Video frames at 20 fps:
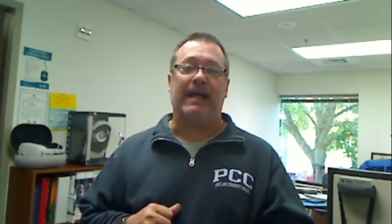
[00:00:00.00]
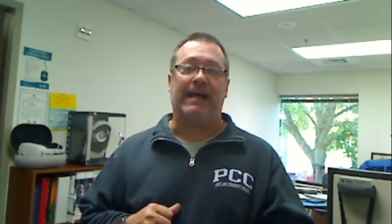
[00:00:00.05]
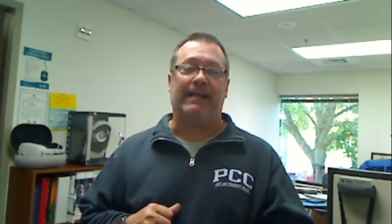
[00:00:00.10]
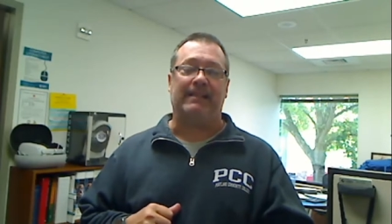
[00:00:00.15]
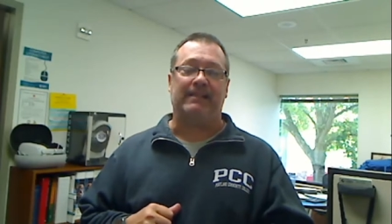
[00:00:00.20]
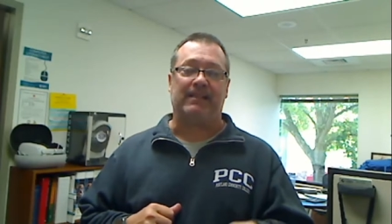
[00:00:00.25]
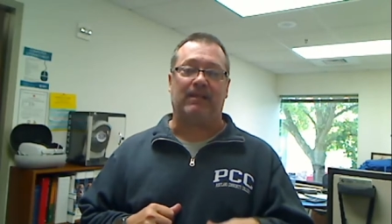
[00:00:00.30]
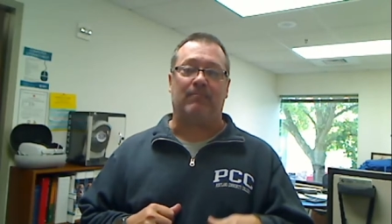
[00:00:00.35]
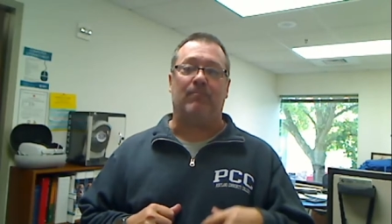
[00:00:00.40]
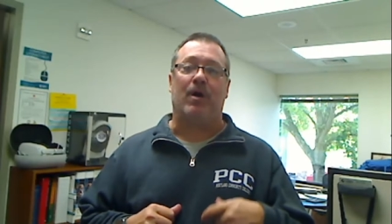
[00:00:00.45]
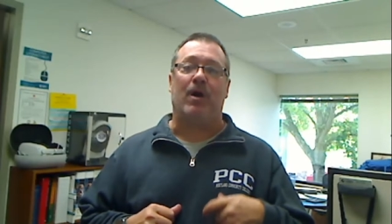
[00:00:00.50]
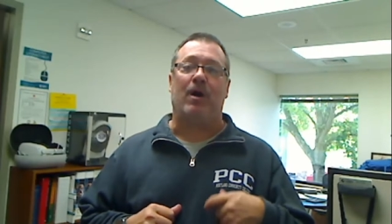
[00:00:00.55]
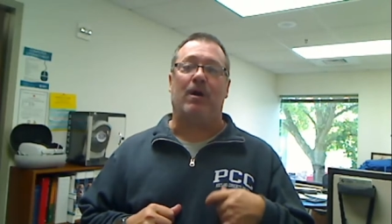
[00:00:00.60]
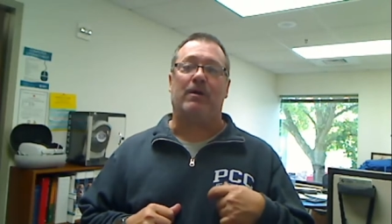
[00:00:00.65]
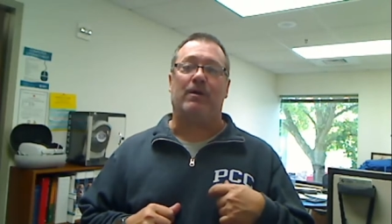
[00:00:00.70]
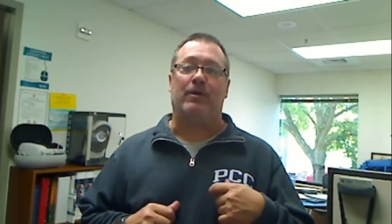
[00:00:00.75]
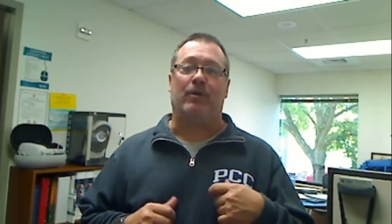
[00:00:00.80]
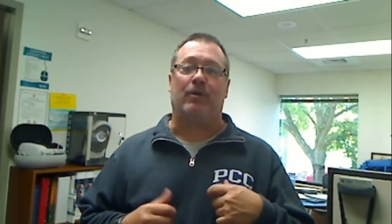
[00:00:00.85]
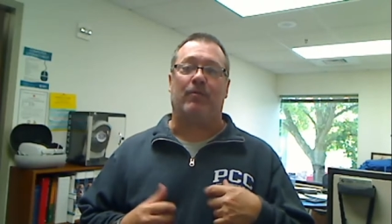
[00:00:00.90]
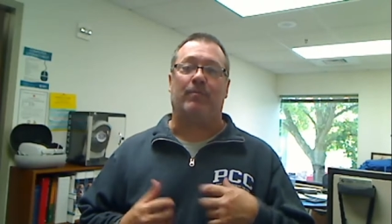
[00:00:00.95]
as to
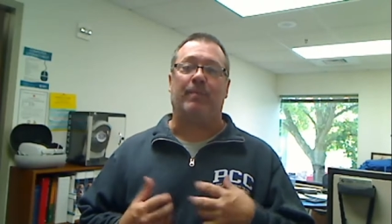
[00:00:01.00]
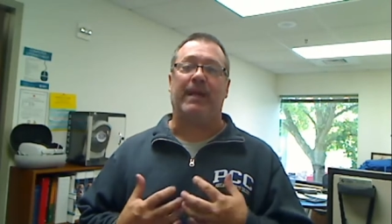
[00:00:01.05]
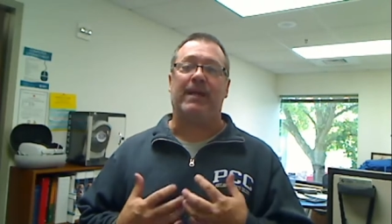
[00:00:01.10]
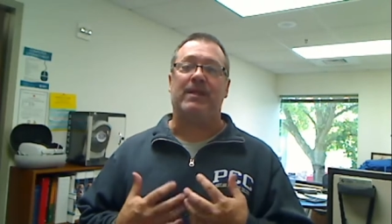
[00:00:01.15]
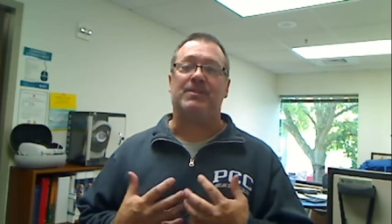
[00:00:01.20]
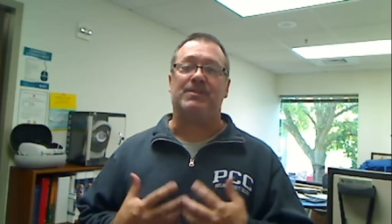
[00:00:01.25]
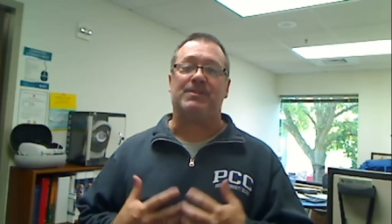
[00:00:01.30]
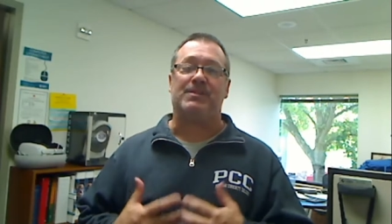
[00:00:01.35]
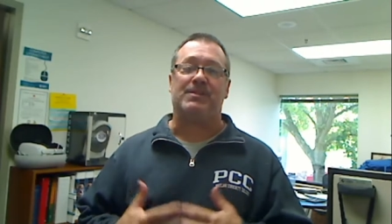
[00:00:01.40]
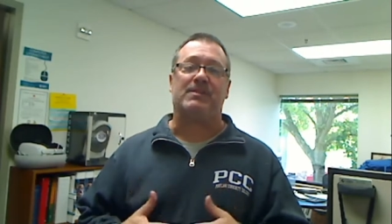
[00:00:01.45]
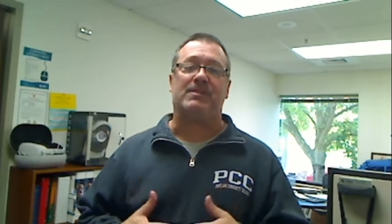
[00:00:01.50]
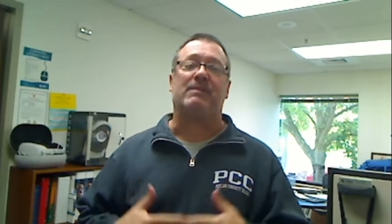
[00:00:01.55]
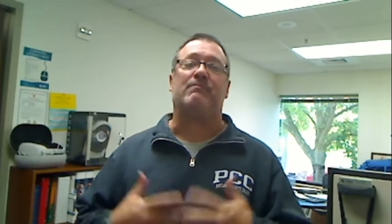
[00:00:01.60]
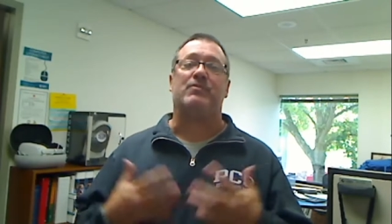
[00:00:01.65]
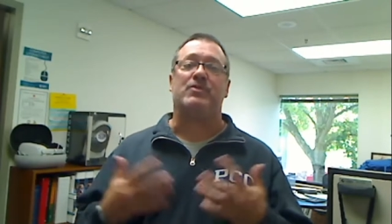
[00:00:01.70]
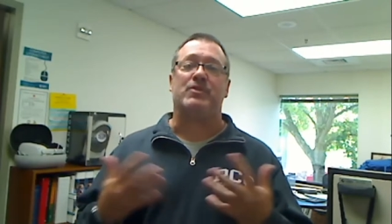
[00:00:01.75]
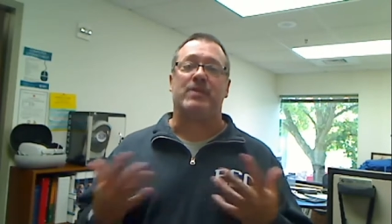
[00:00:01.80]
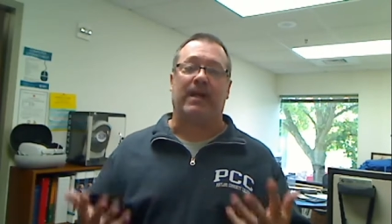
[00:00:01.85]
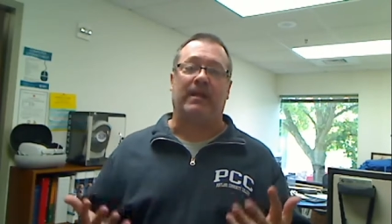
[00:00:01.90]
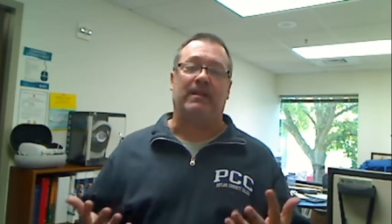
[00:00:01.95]
monitor patients'
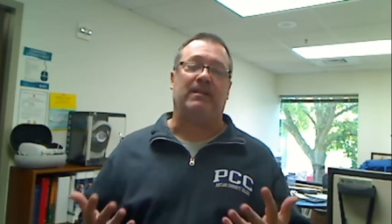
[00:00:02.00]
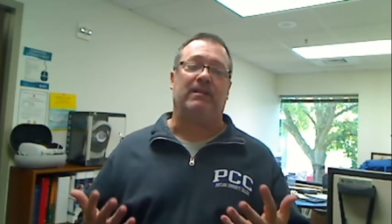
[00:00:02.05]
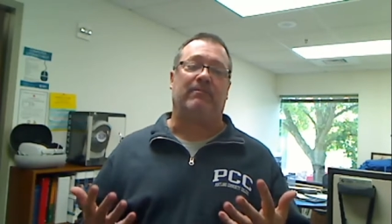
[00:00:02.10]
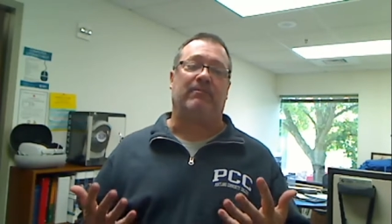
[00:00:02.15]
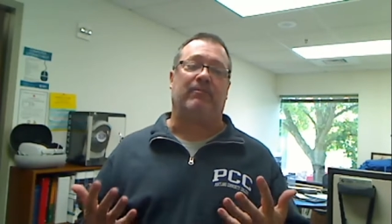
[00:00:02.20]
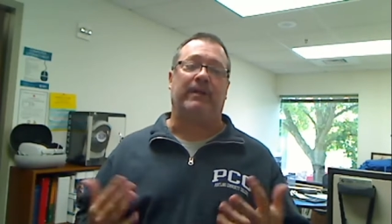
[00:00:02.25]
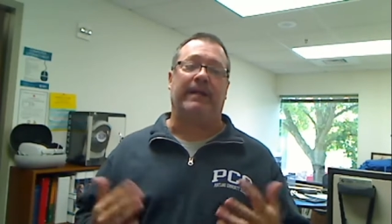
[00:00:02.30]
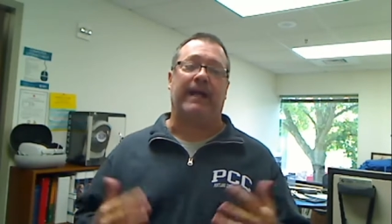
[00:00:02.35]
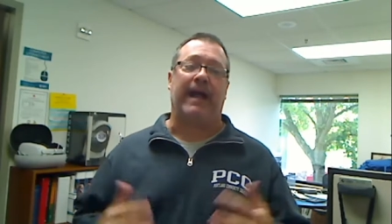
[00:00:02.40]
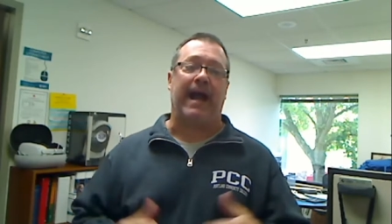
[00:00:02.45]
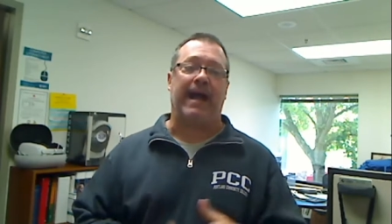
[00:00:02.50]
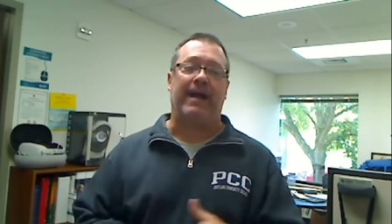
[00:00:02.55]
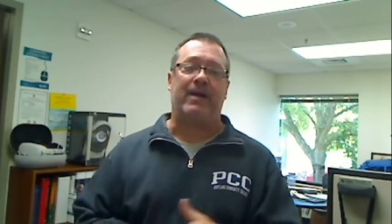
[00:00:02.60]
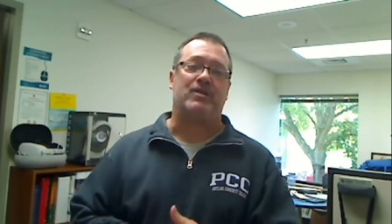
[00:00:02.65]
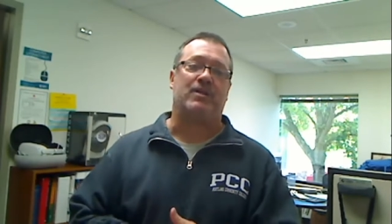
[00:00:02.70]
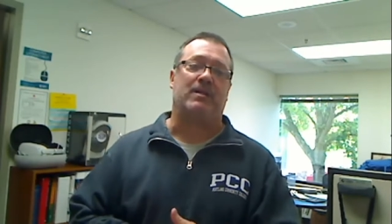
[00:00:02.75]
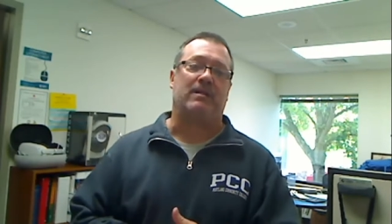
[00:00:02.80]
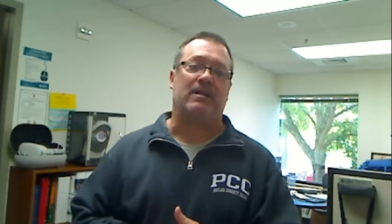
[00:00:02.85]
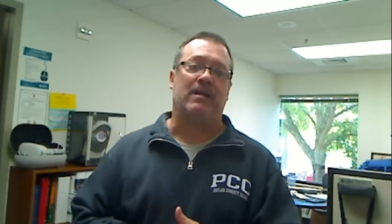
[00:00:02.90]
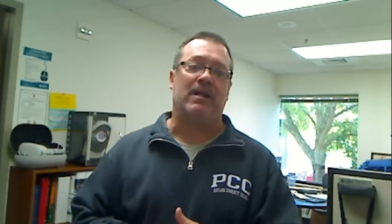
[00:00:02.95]
subjective
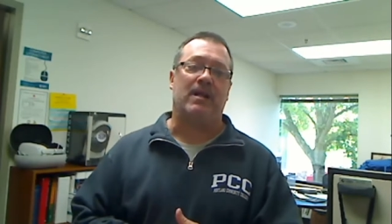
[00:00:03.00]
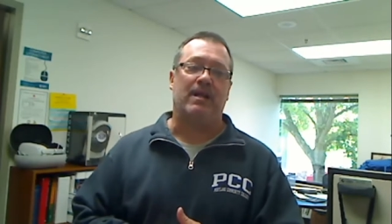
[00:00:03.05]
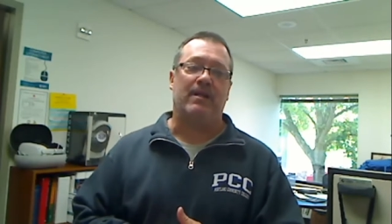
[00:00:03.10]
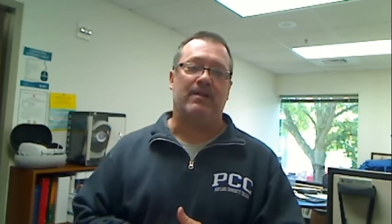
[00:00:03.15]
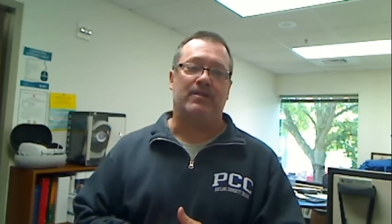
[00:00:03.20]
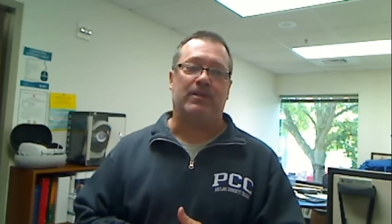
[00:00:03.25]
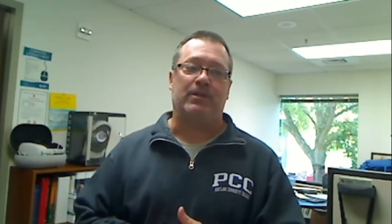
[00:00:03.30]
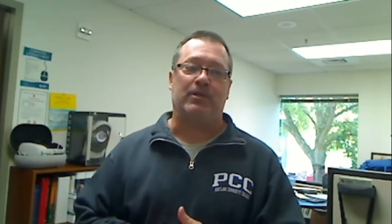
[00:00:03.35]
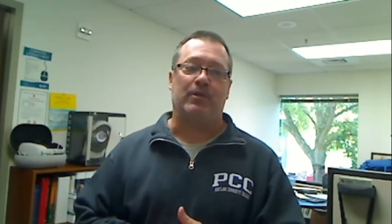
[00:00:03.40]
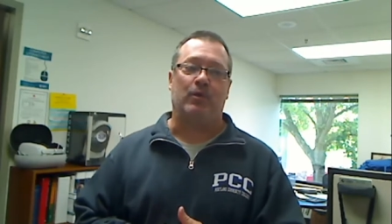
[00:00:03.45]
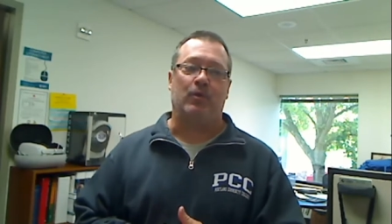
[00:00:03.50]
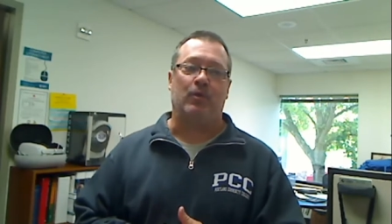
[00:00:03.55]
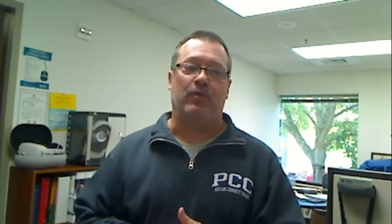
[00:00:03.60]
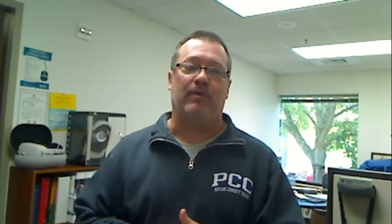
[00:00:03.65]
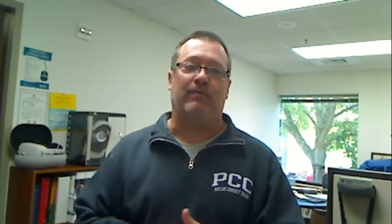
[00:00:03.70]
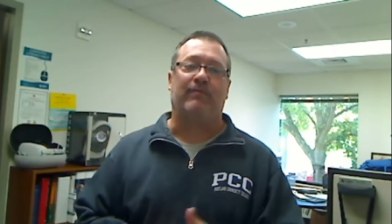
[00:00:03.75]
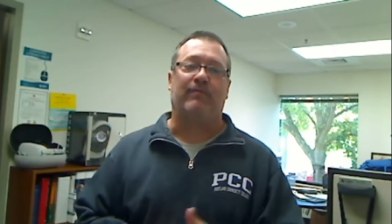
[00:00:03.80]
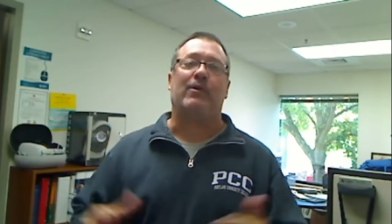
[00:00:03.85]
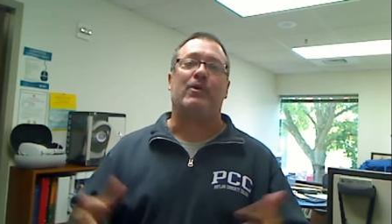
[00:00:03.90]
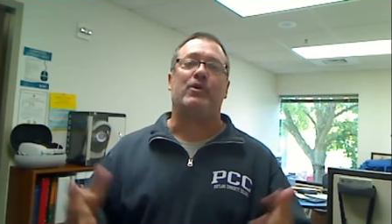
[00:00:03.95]
reaction to
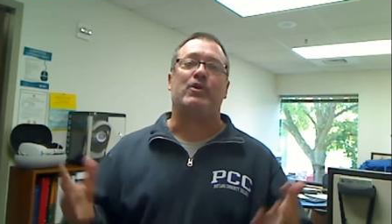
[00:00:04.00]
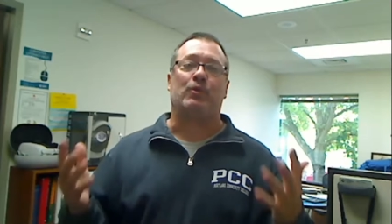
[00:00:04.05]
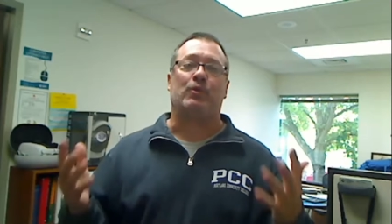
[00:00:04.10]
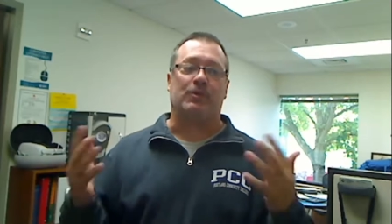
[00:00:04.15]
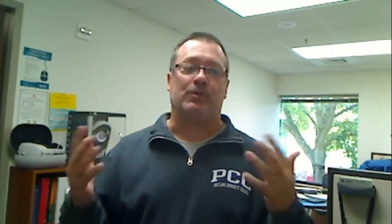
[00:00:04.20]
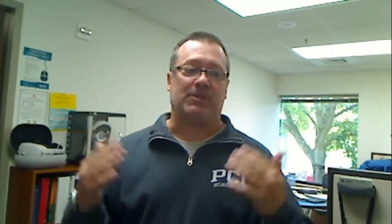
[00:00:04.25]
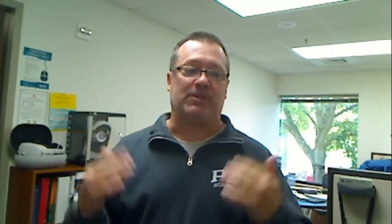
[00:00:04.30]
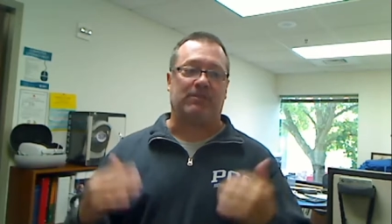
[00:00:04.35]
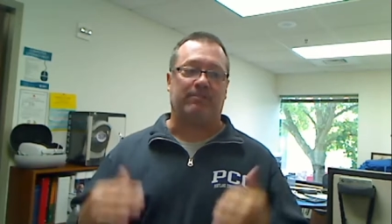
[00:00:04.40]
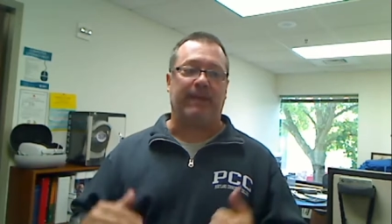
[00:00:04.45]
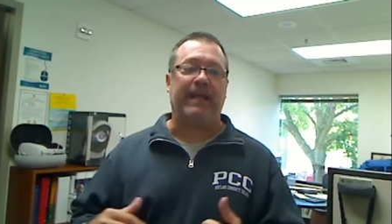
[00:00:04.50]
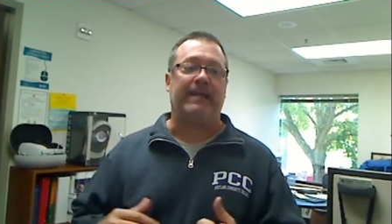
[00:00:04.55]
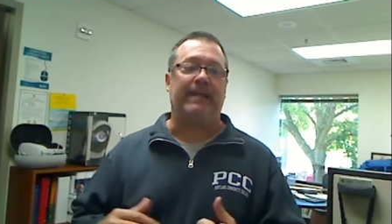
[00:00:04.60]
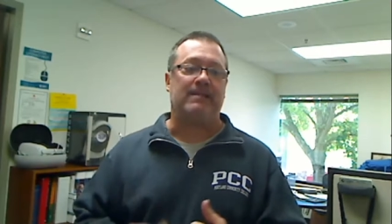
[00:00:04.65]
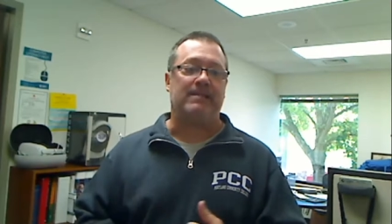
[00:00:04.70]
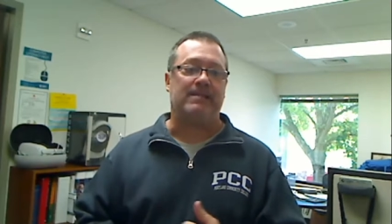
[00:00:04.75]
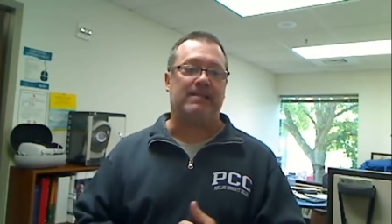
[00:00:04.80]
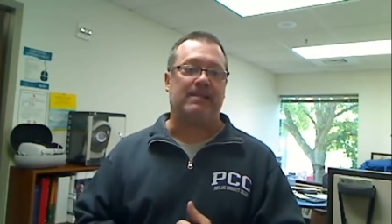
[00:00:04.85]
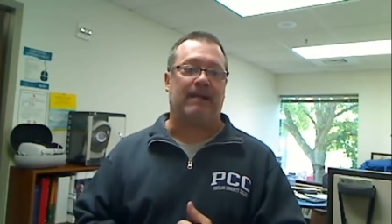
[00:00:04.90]
the virtual space.